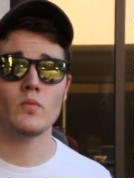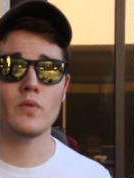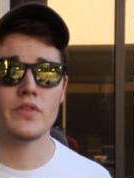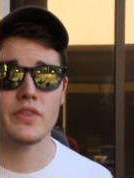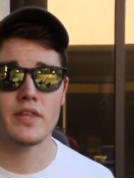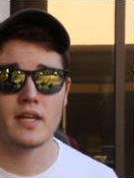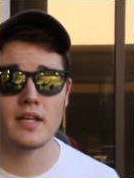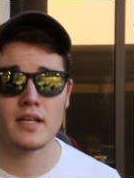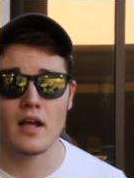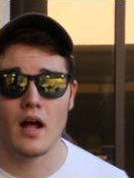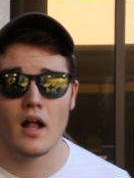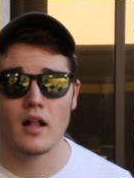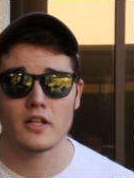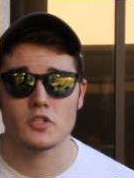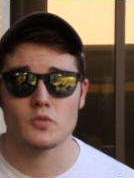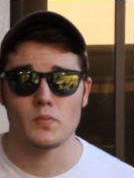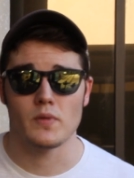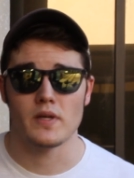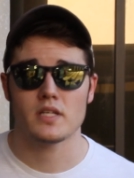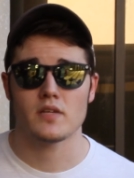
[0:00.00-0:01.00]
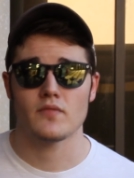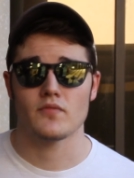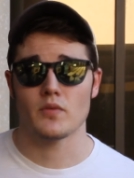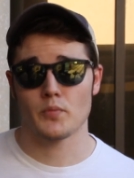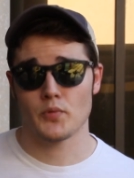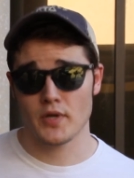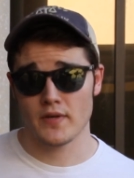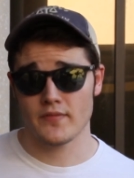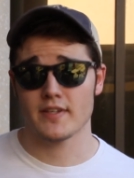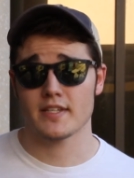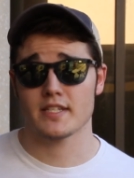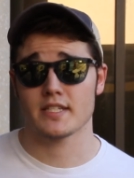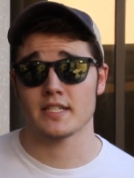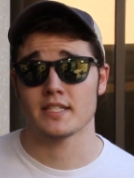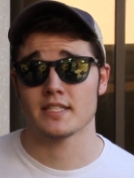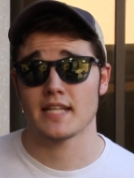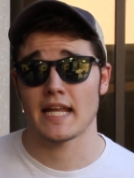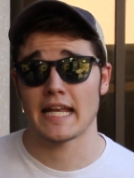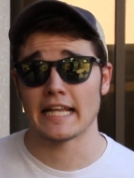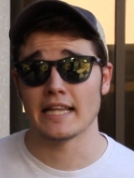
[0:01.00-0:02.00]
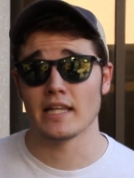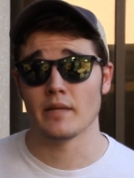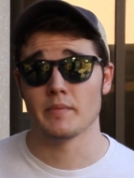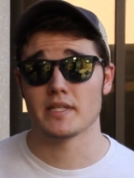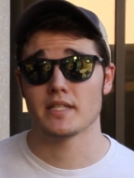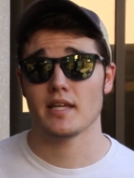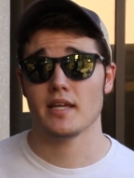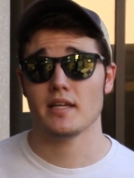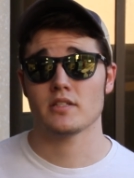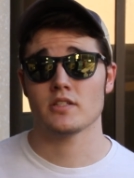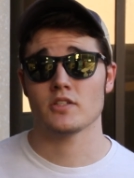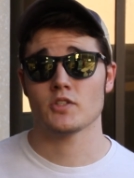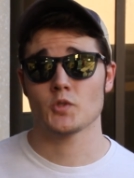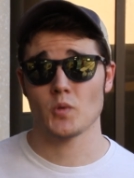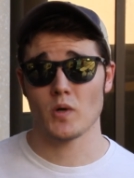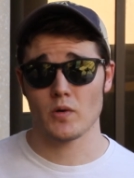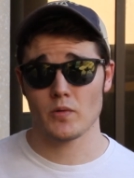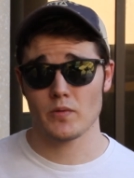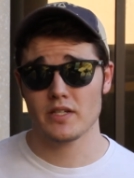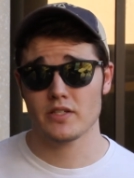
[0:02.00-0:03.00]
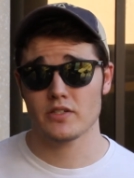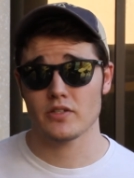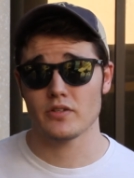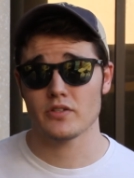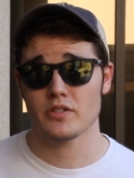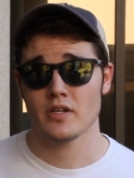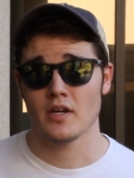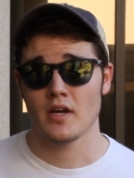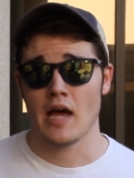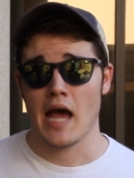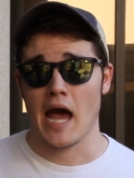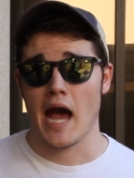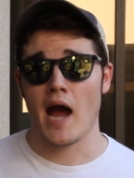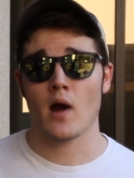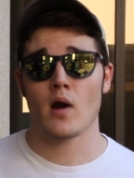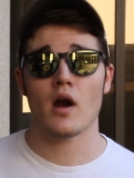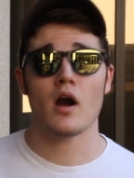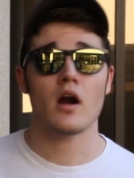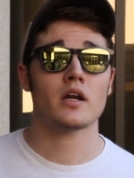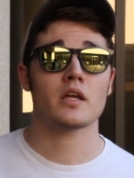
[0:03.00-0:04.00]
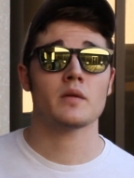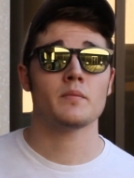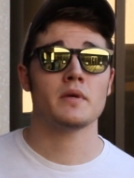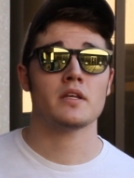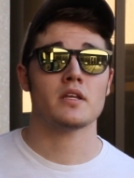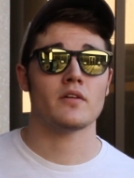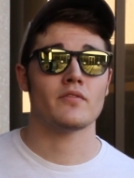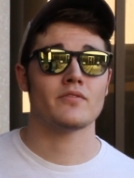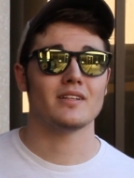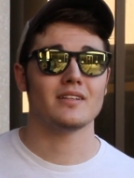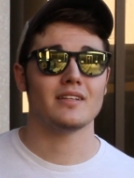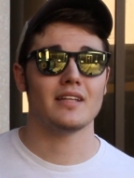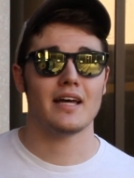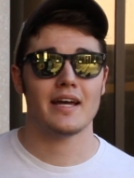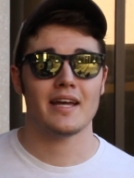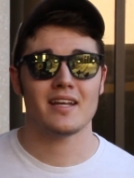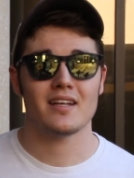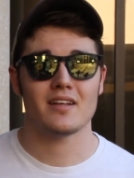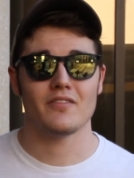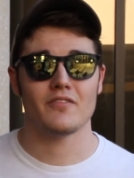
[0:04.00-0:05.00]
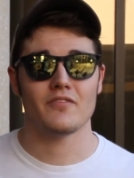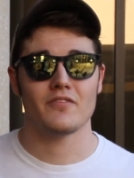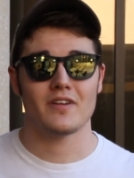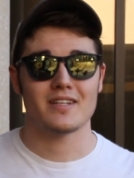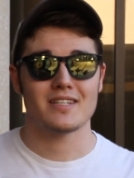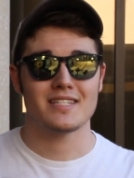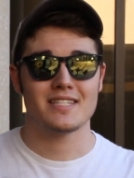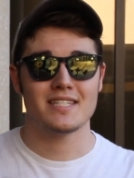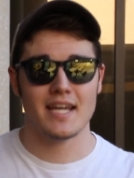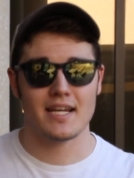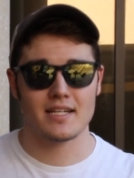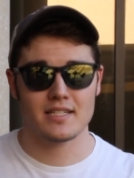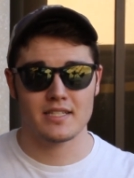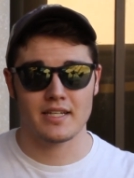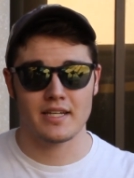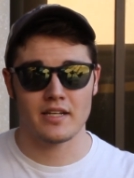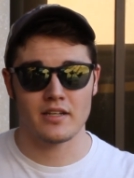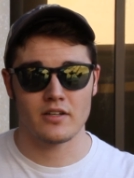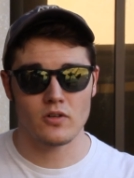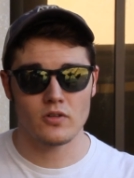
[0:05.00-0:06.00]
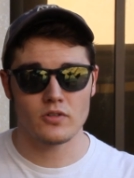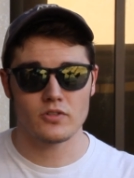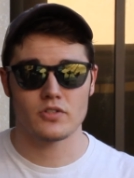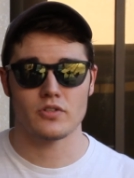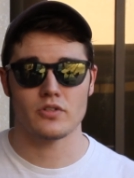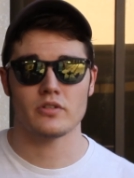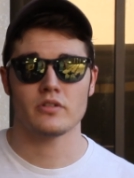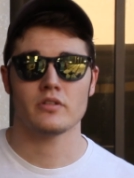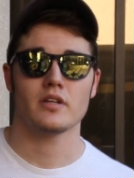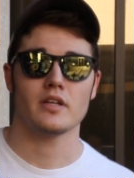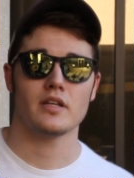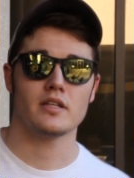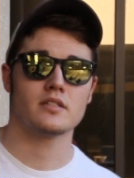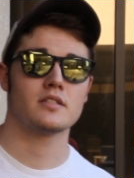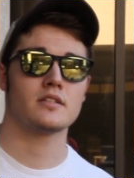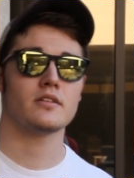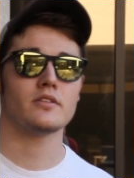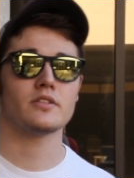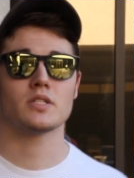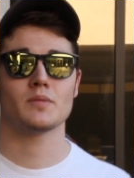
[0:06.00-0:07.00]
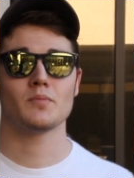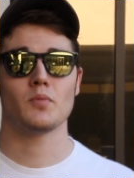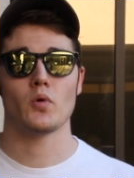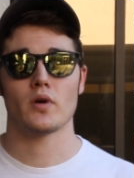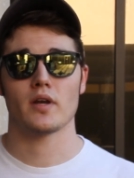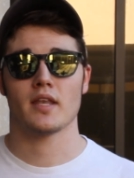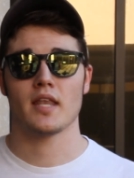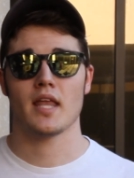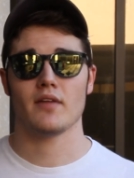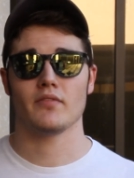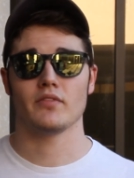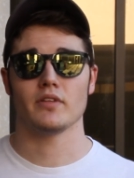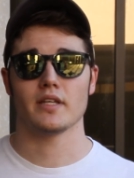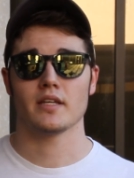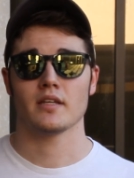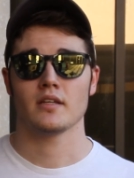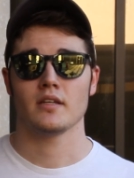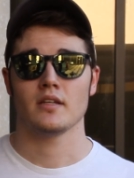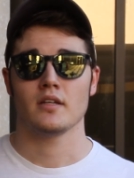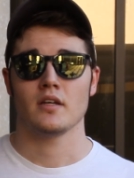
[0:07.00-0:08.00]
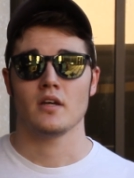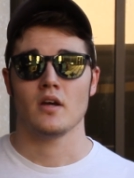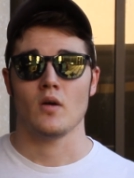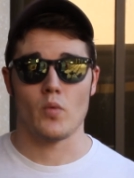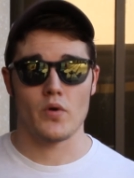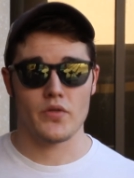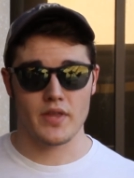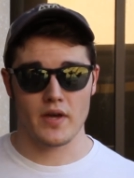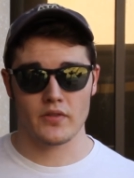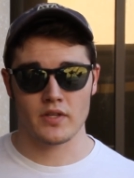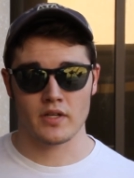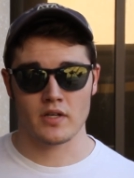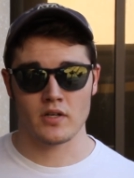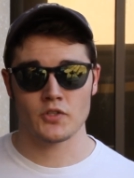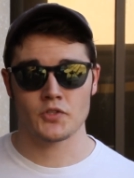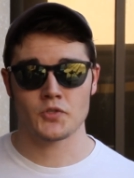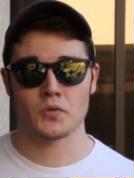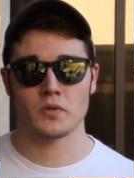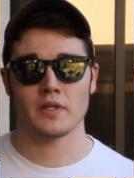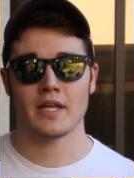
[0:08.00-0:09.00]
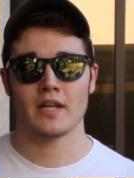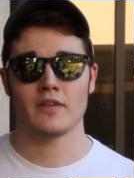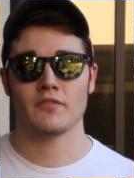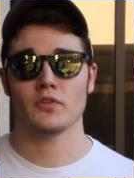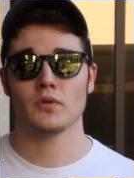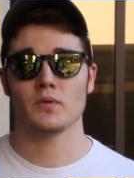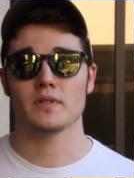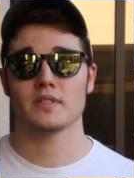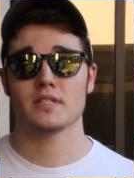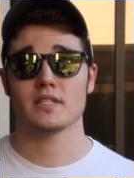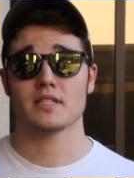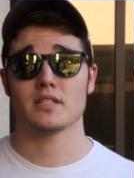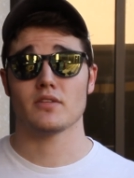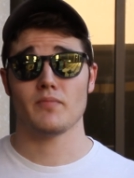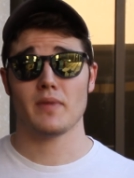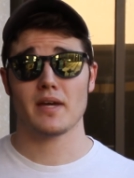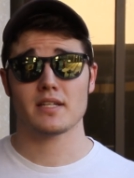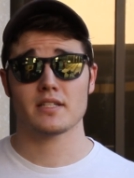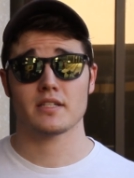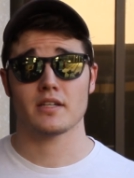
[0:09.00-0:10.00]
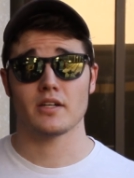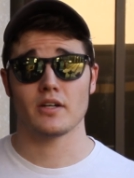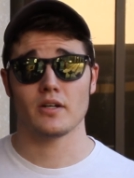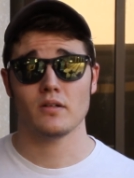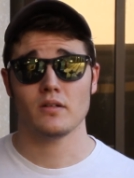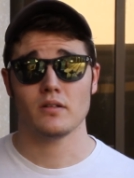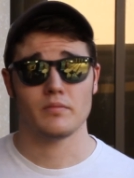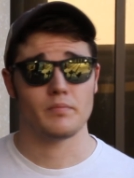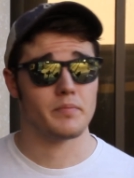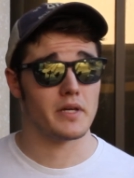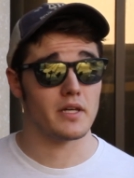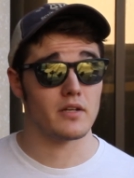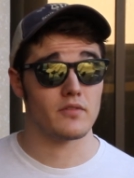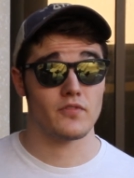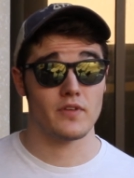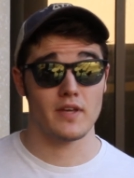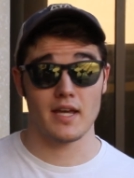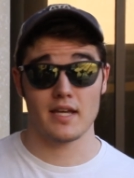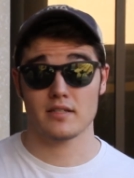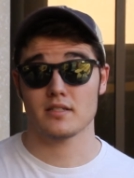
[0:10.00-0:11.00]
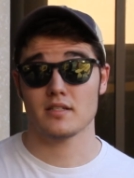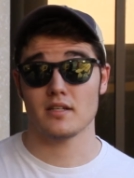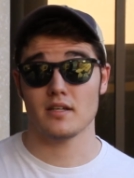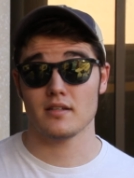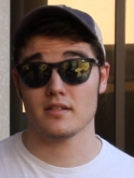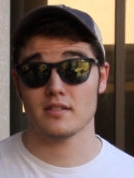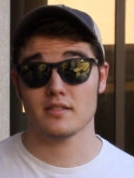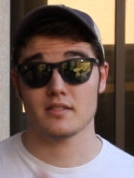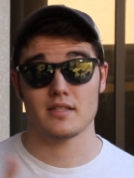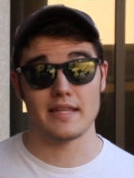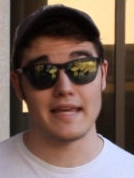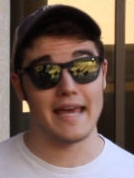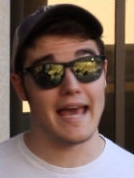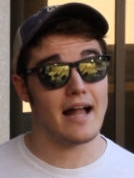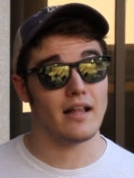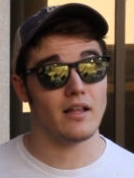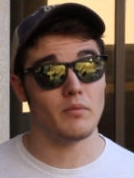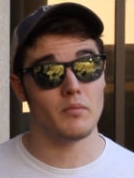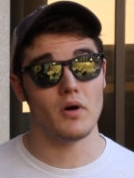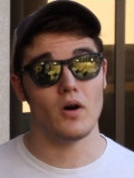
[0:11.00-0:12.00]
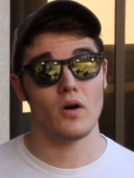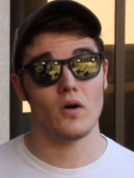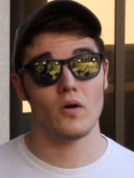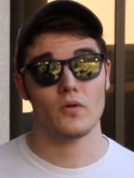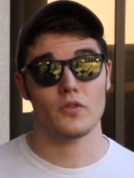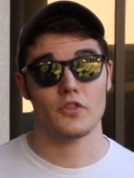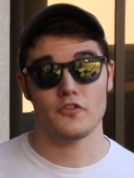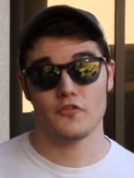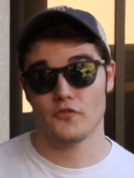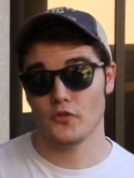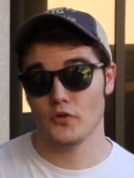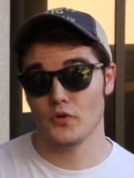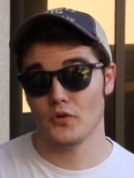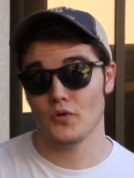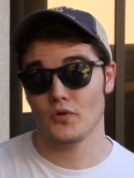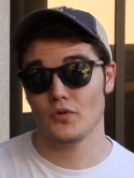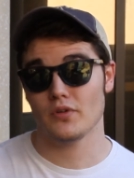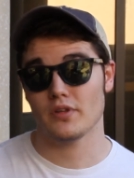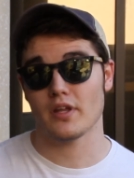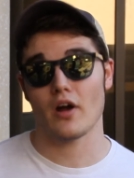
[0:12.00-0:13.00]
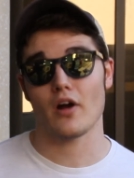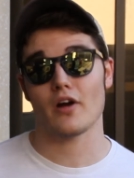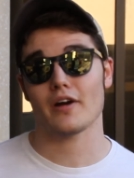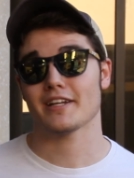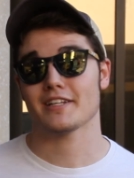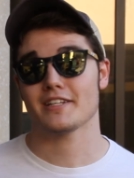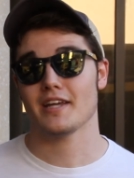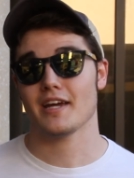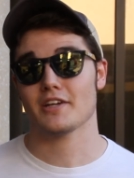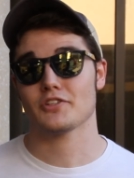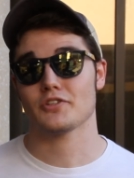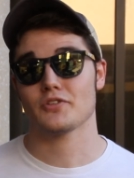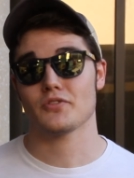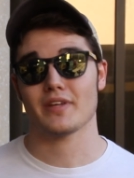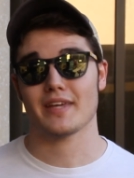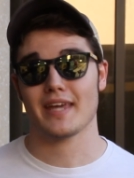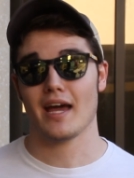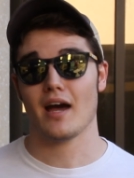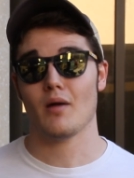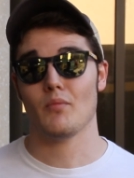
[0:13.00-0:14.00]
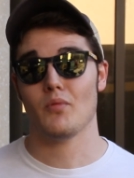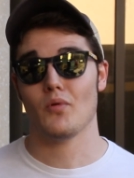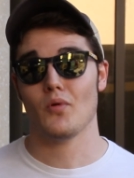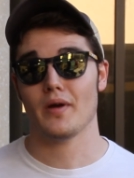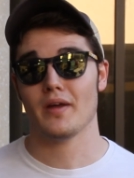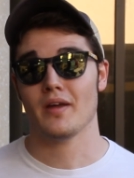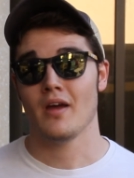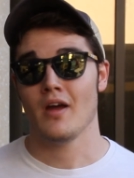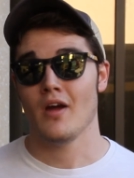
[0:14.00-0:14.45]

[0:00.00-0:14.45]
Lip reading: with the acknowledgement of the previously stated limitations to our research, our argument of the line of Texican culture is still supported heavily. Without the cultural influences of Mexico, be it fiestas, the Alamo, the food, the architecture, the cowboy,